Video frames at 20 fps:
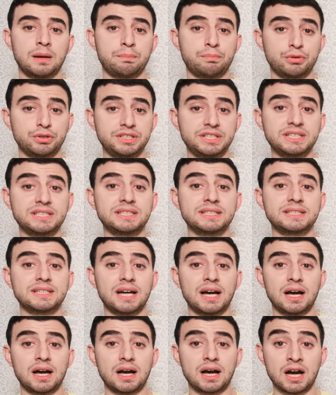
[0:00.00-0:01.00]
predicted
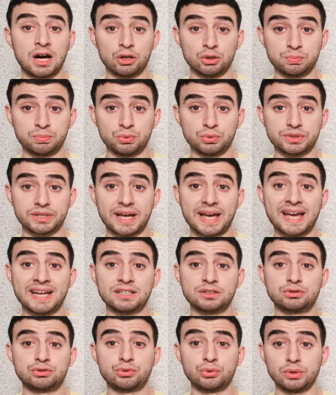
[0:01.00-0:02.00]
output
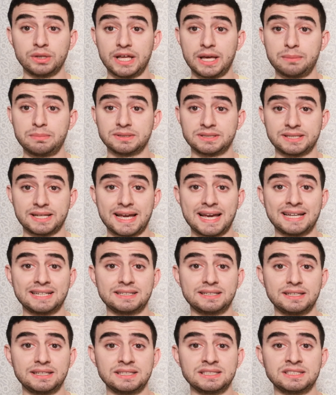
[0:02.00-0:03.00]
and true labels
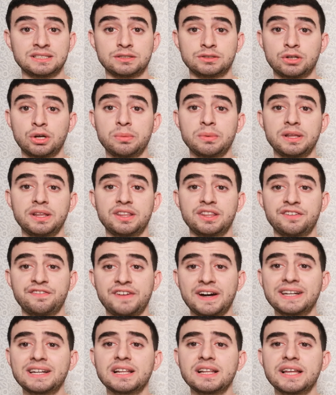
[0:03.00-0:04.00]
and is normally the
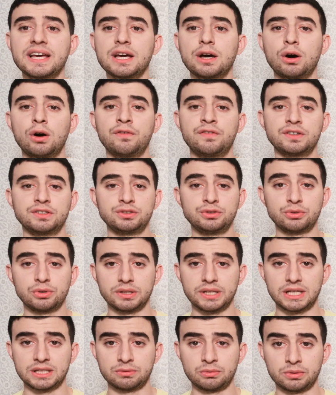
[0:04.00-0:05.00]
final layer of a
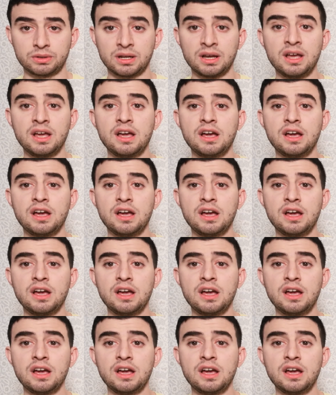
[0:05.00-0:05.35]
neural network.